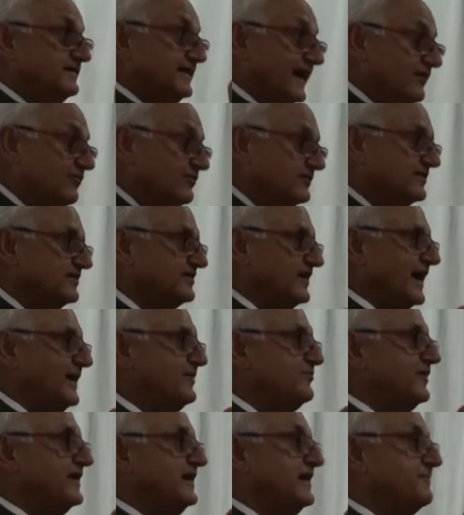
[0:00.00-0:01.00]
That was the
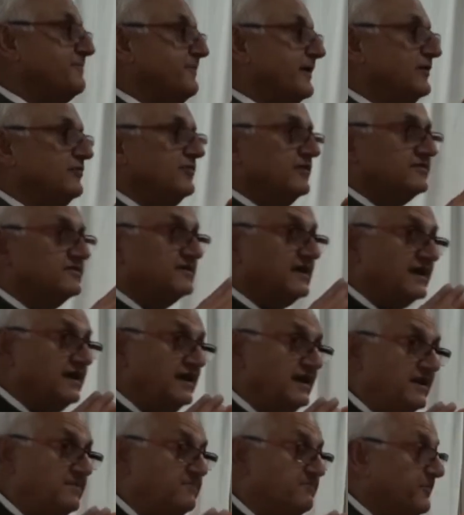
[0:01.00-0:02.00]
time when Nepal was
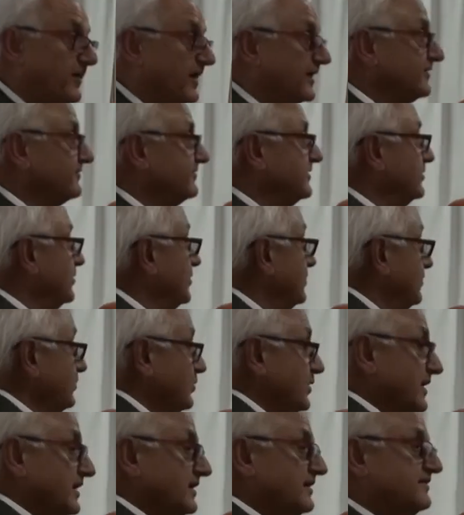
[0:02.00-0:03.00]
suddenly part of the
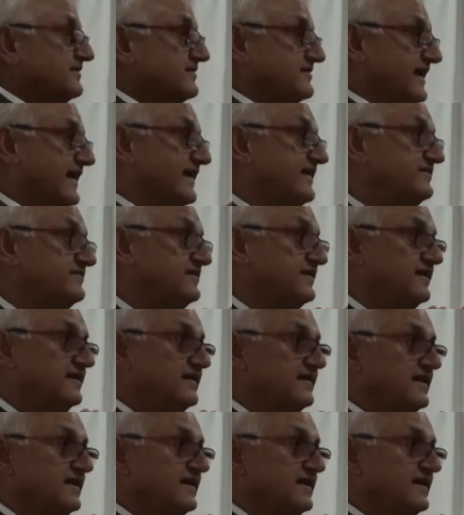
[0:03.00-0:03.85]
world stage